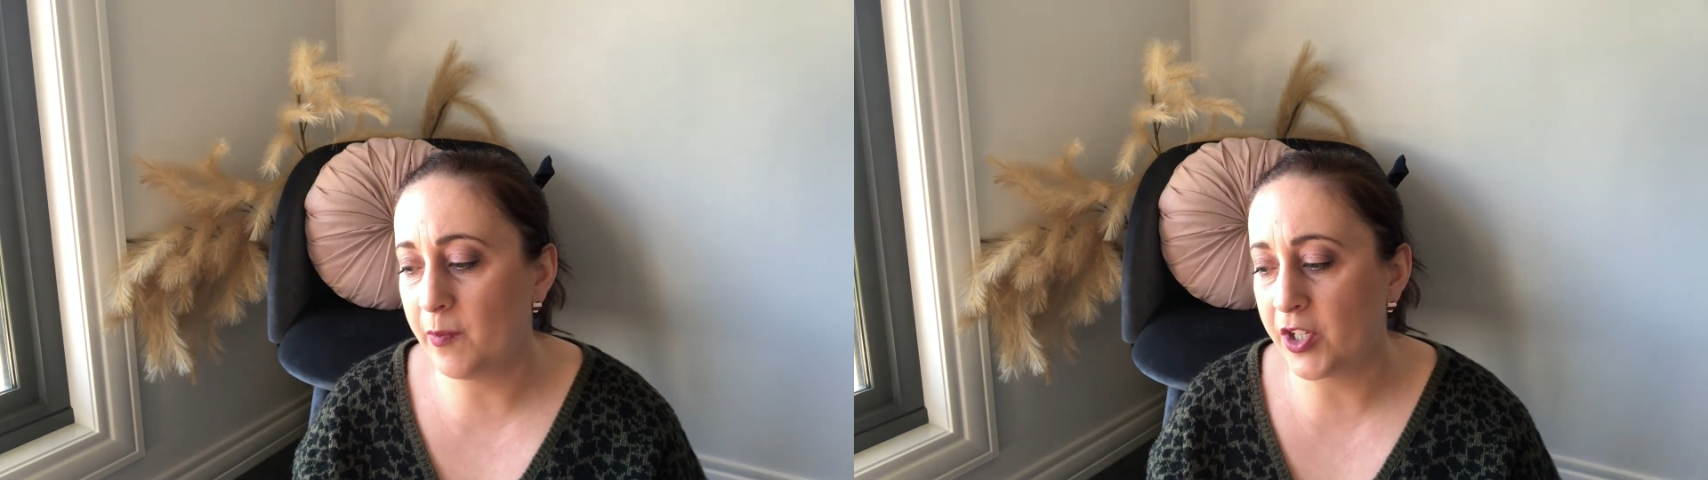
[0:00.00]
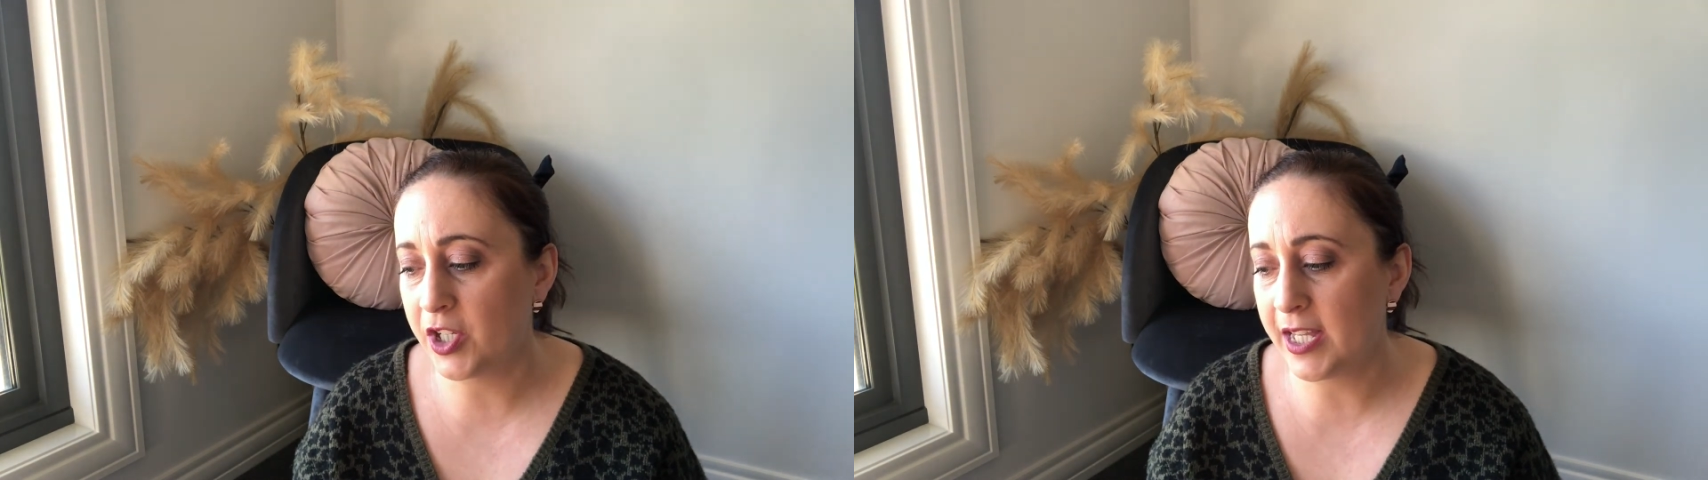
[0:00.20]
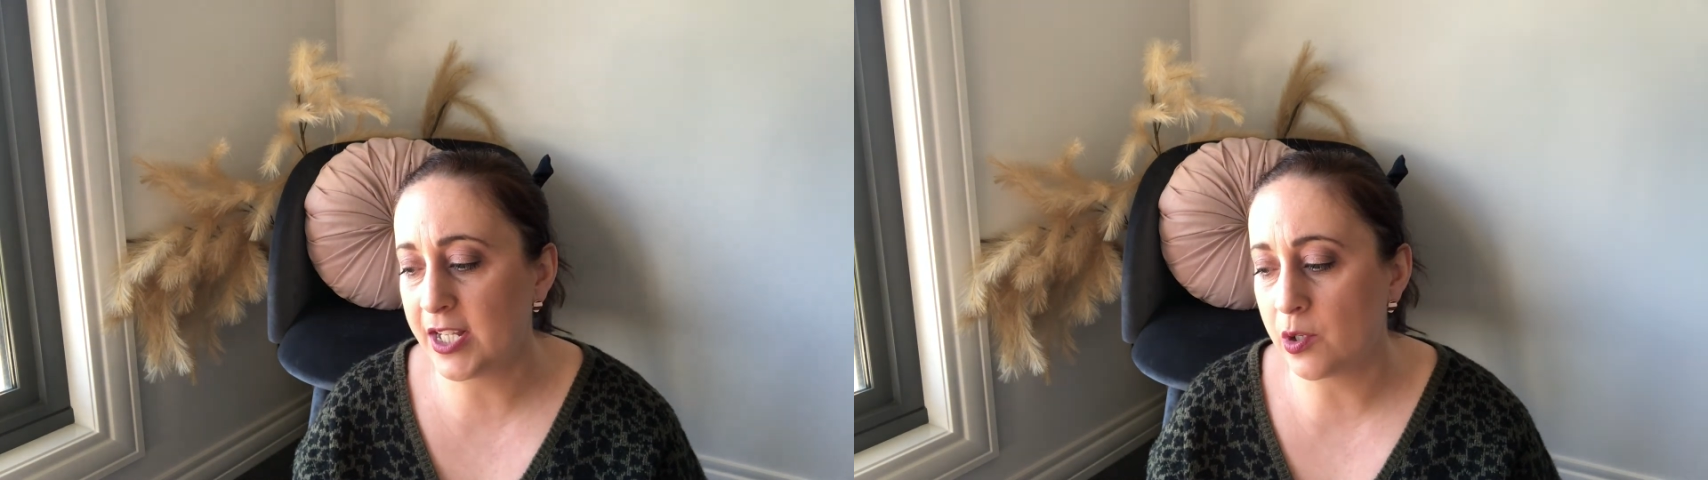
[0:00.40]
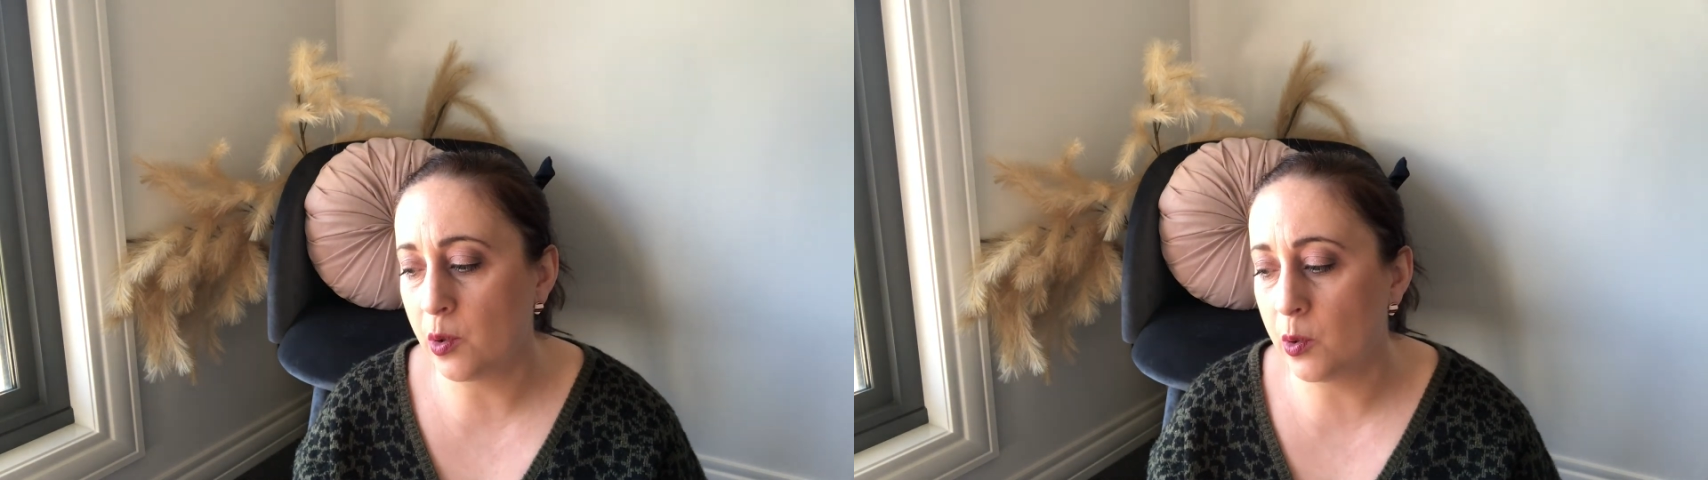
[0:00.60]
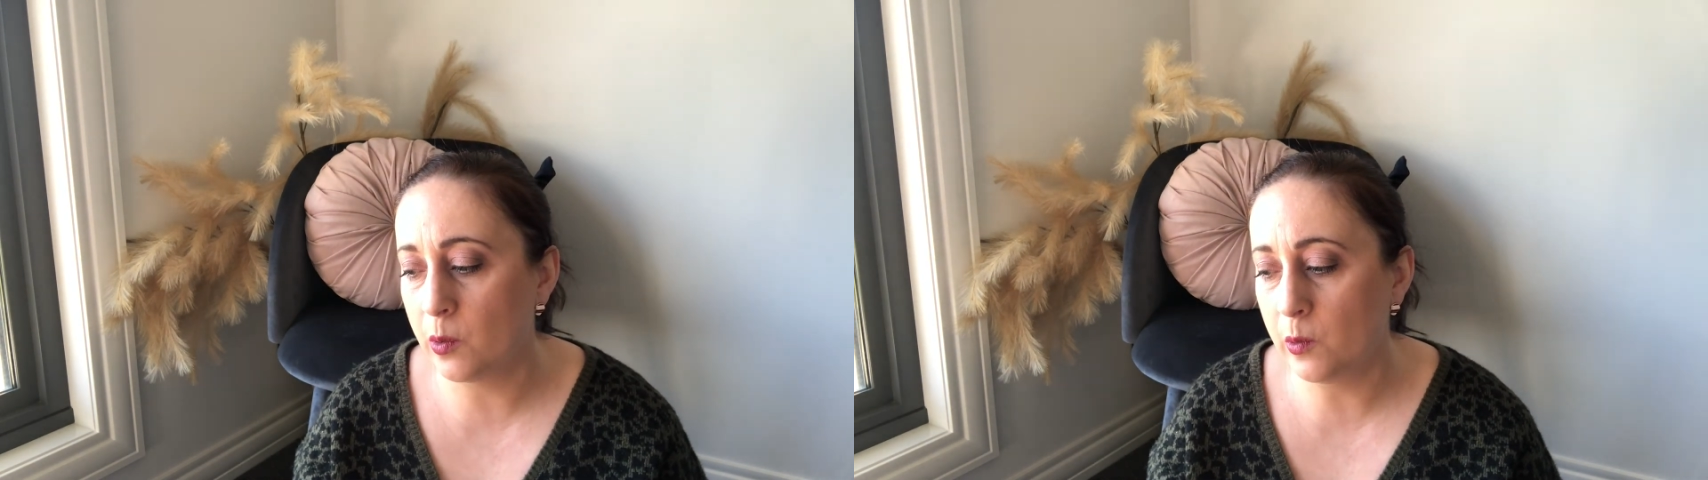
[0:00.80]
much of these
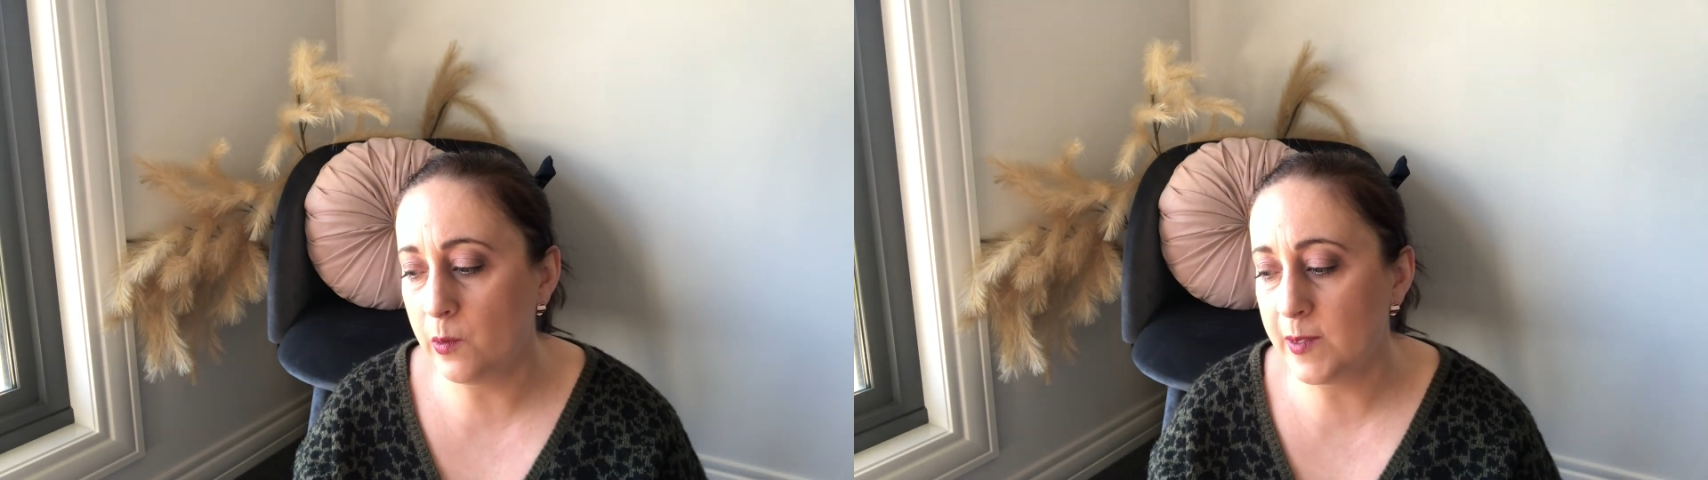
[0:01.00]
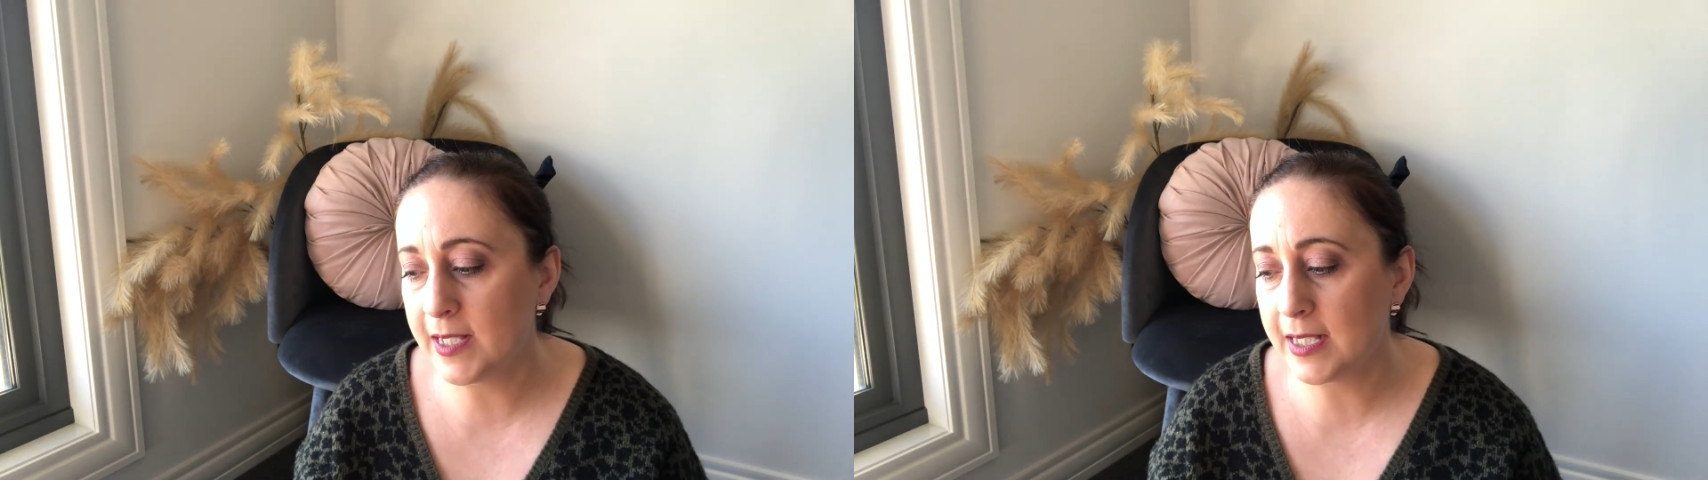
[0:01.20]
hauls.